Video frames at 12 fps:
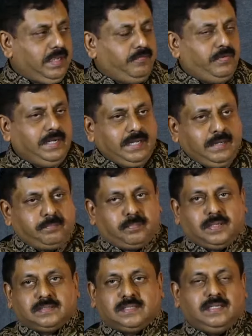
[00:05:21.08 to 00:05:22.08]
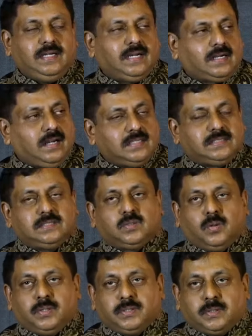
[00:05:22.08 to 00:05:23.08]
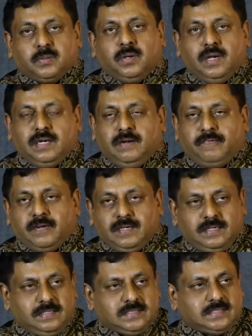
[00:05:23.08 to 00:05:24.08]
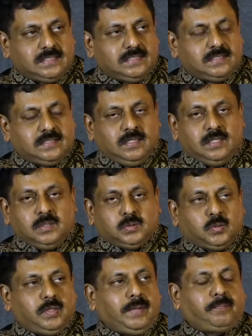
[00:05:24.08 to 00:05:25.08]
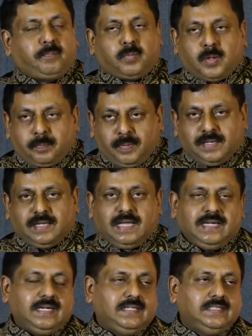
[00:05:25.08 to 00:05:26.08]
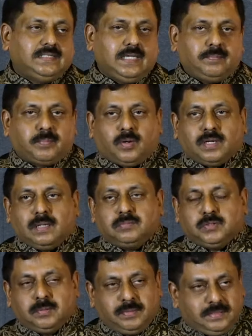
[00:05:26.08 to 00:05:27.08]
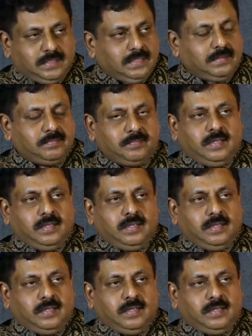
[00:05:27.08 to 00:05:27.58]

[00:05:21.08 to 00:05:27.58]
Every person in a class is going to different industries. So a proper career design program should be there.